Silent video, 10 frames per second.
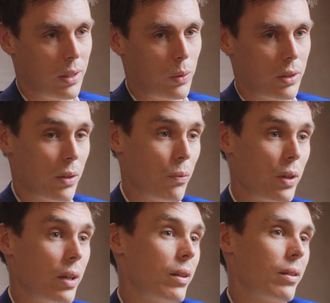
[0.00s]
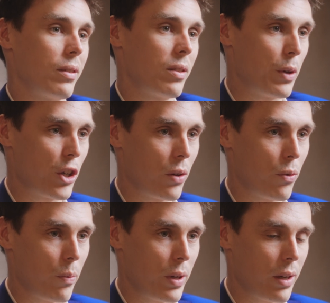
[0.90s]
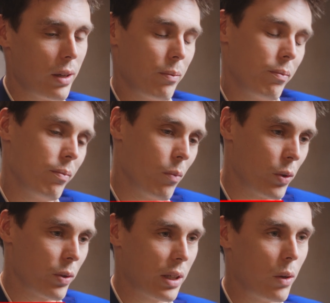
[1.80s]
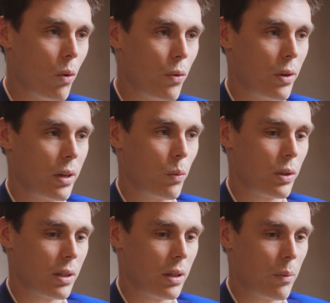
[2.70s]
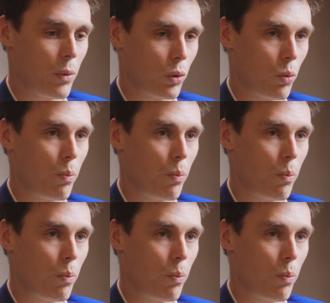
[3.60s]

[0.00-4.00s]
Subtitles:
that was something special for me, and more than ever, I was able to